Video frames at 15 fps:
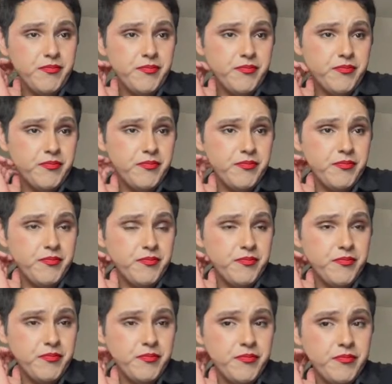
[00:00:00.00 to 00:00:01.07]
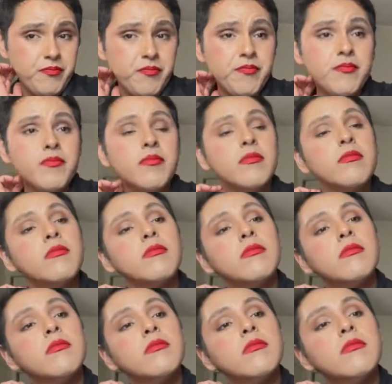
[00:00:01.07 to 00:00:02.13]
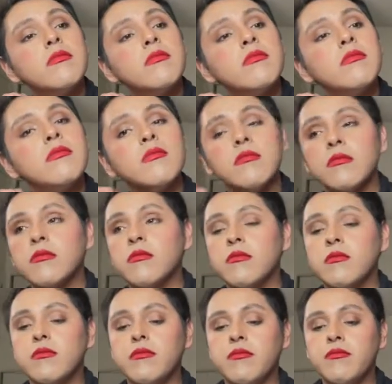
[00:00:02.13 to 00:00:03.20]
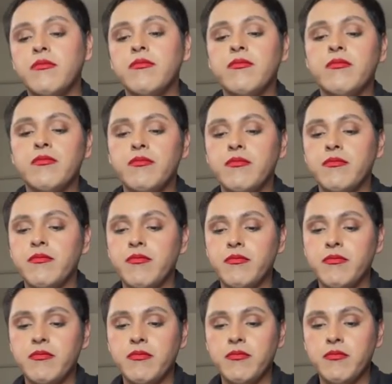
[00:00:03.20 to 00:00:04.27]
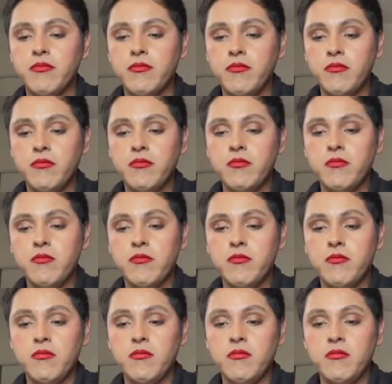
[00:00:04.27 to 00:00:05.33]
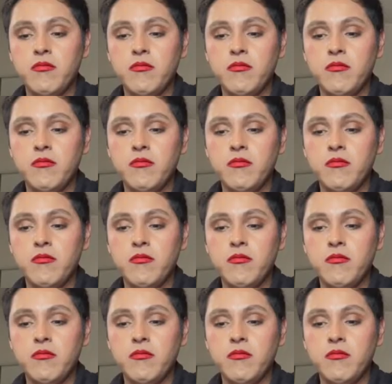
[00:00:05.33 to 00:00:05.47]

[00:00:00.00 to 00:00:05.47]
No one is speaking in this clip.